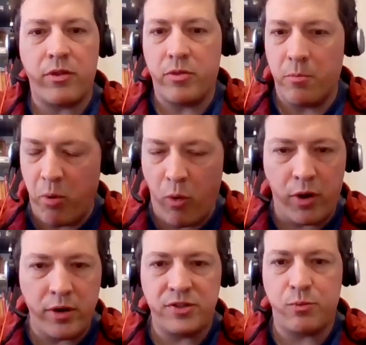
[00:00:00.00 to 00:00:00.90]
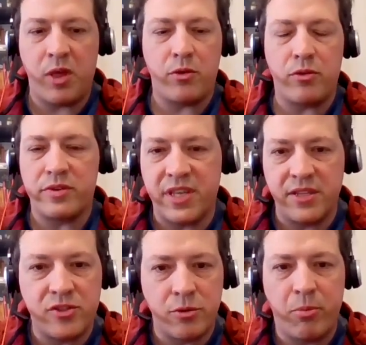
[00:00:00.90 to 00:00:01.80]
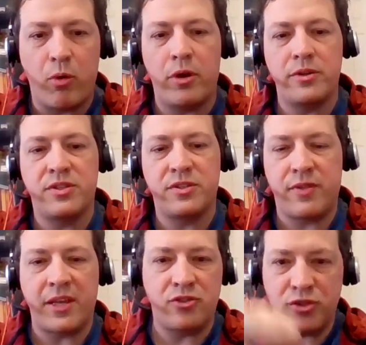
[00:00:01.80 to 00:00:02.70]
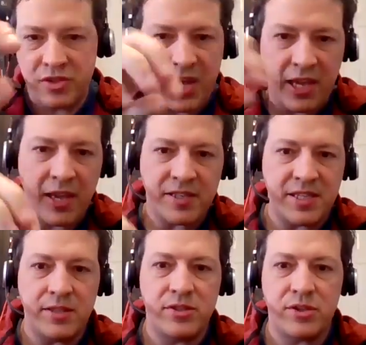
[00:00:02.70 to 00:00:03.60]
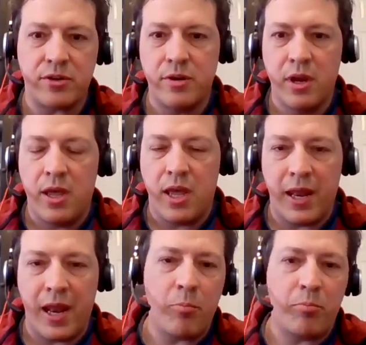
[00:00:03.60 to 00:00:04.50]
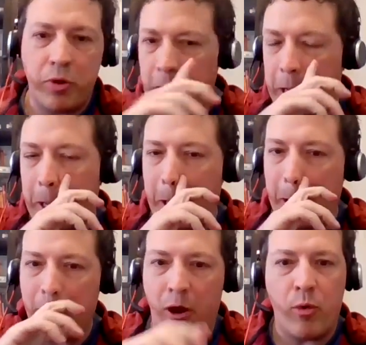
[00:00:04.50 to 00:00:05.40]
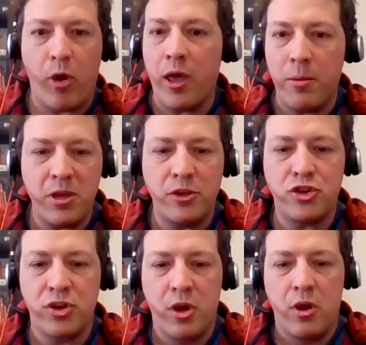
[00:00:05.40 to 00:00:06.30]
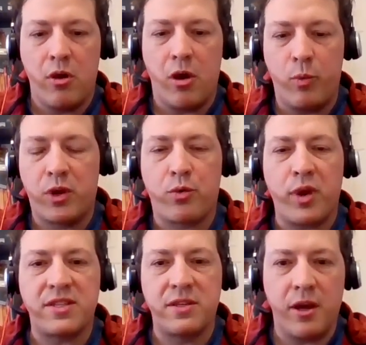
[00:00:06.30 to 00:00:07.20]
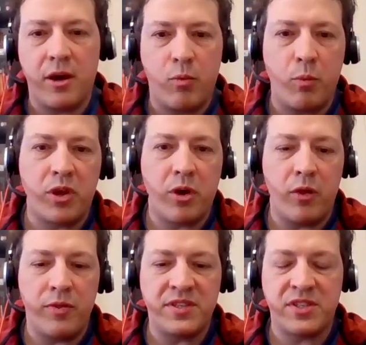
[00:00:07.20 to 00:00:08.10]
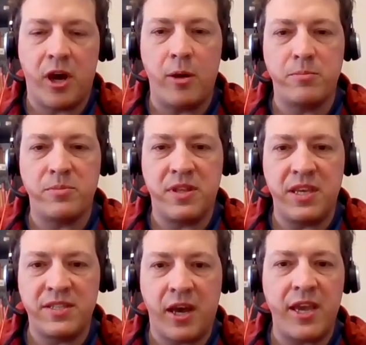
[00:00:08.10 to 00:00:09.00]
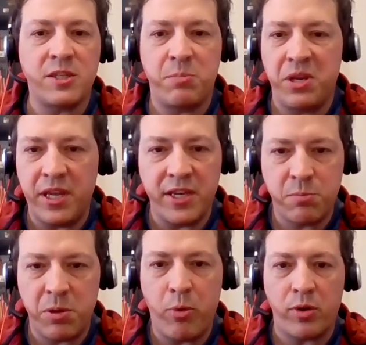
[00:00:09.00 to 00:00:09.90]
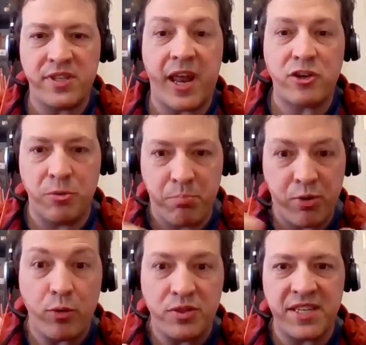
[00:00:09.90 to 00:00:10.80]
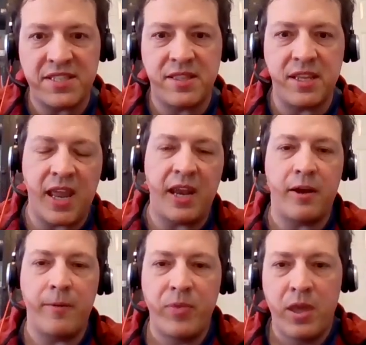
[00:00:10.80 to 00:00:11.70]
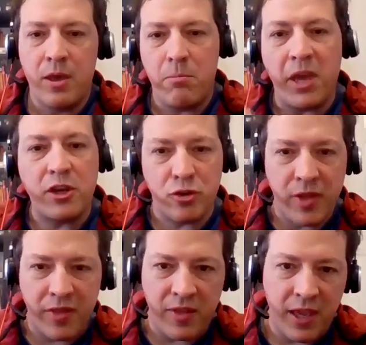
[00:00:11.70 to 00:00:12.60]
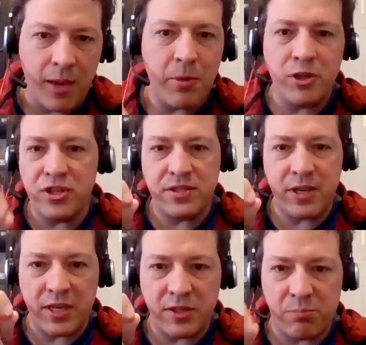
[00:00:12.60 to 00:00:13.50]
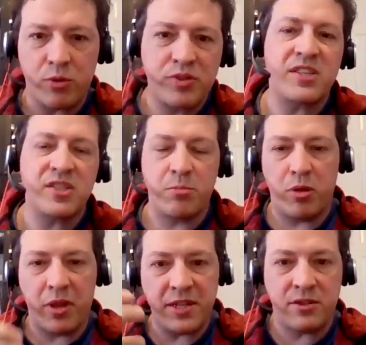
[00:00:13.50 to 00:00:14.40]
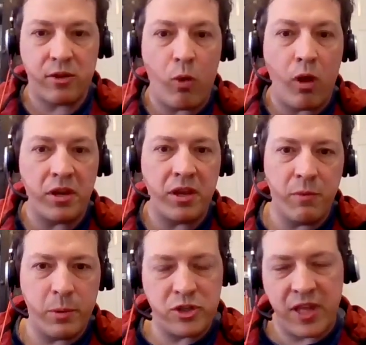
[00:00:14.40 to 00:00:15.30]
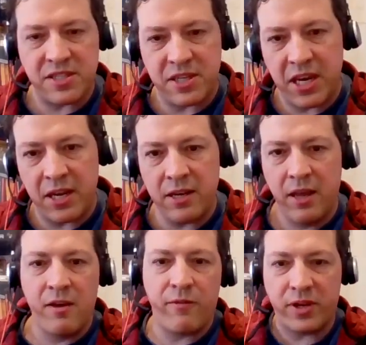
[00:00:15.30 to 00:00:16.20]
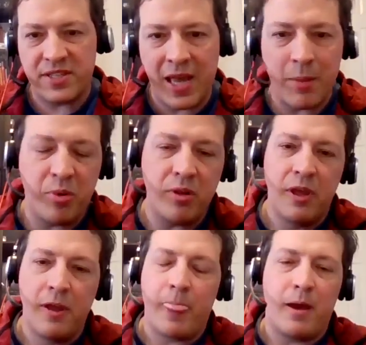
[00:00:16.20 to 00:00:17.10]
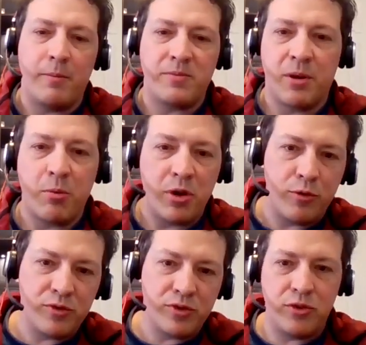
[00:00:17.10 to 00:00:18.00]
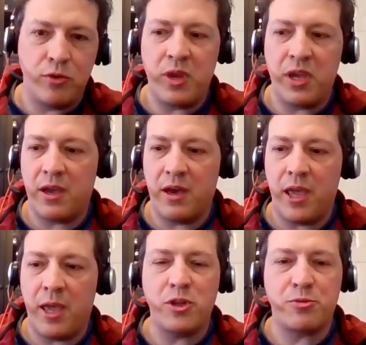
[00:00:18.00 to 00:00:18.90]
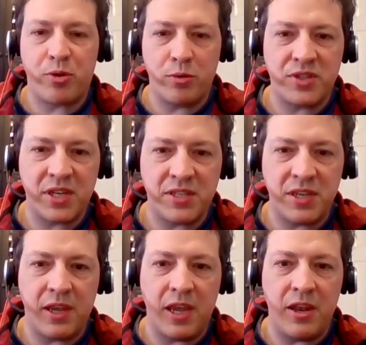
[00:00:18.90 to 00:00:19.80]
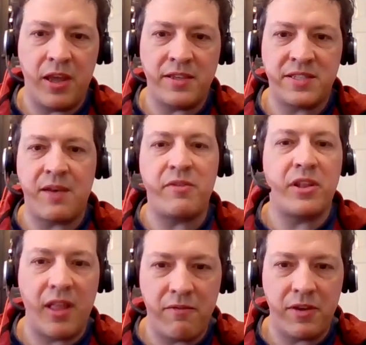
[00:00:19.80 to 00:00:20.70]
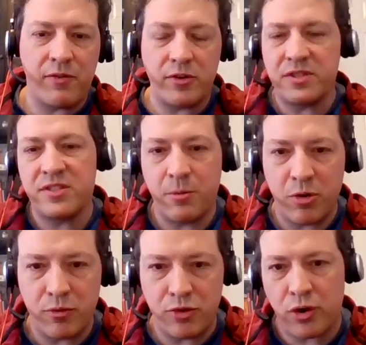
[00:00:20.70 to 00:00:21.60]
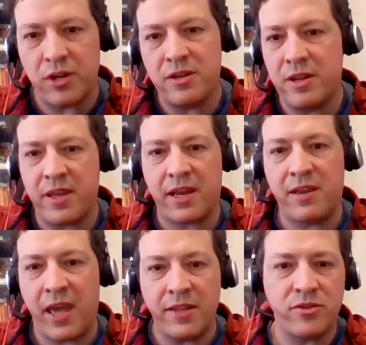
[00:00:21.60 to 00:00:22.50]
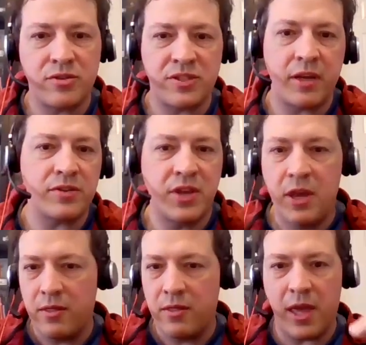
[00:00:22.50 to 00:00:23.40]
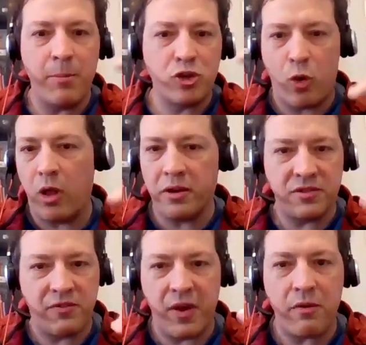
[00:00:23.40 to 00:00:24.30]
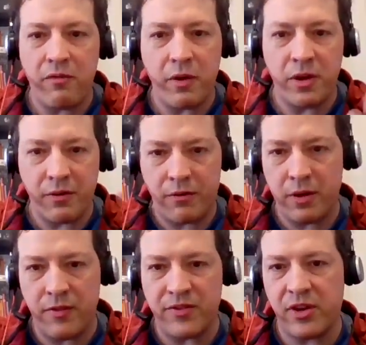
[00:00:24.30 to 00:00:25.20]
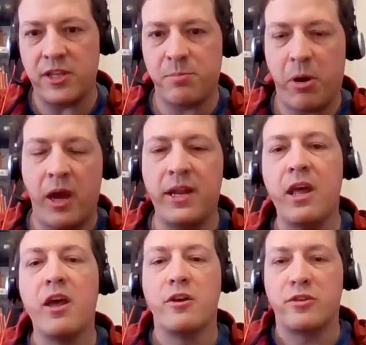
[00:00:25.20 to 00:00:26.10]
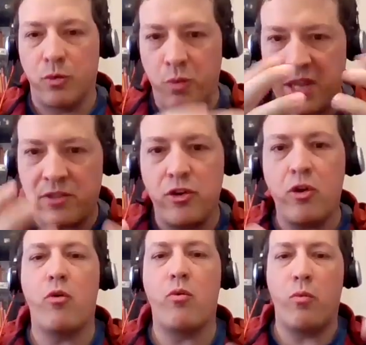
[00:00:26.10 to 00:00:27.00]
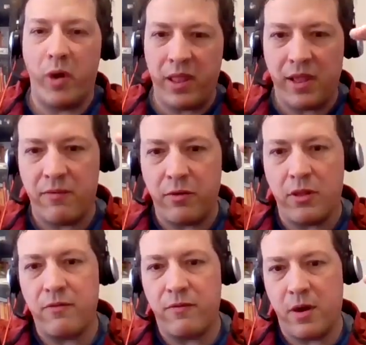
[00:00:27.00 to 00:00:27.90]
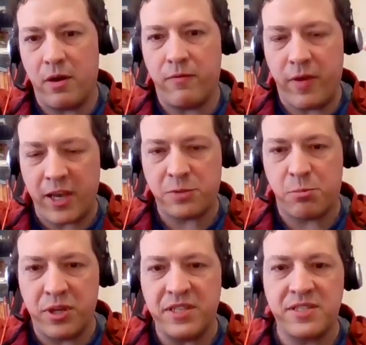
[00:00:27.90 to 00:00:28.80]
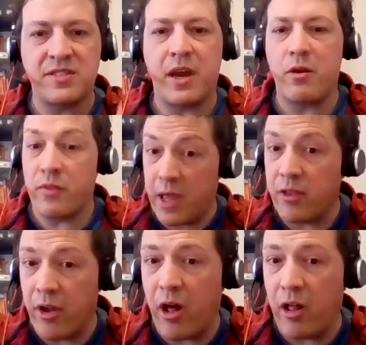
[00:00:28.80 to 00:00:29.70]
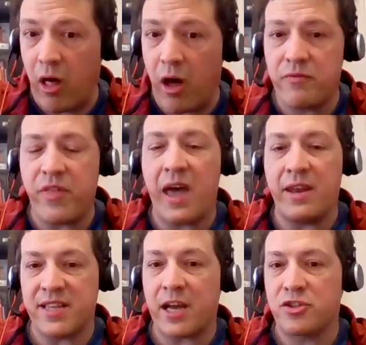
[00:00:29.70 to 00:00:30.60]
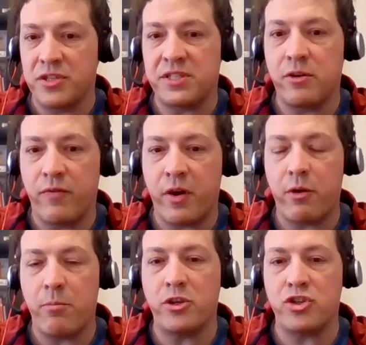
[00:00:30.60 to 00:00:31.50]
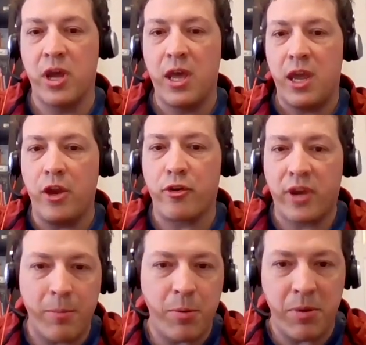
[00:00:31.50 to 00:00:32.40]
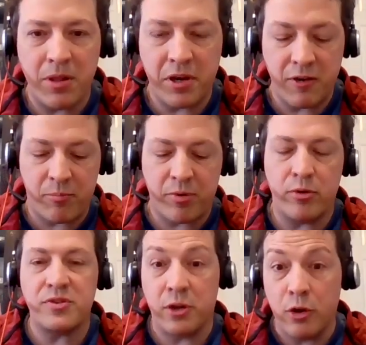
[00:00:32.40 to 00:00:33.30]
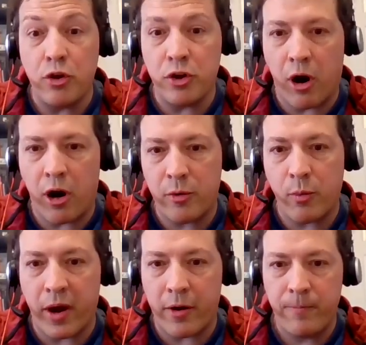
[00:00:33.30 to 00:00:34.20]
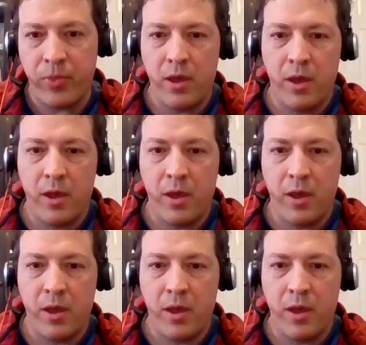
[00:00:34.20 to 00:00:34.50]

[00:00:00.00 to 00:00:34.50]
the boards, whether they're sensor boards, that's just taking a sensor and outputting a raw image. We create what we call these SOMs, these ISP DSP boards that actually process the data, make sure that the image is processable and it's the quality of image that's needed. For example, someone who's doing image processing in a 7-Eleven versus someone who's trying to detect cancer cells, the image quality is very, very different from the science behind it. So we get to know what level of expertise is there. And a lot of that is actually still very much in your capability of producing good hardware.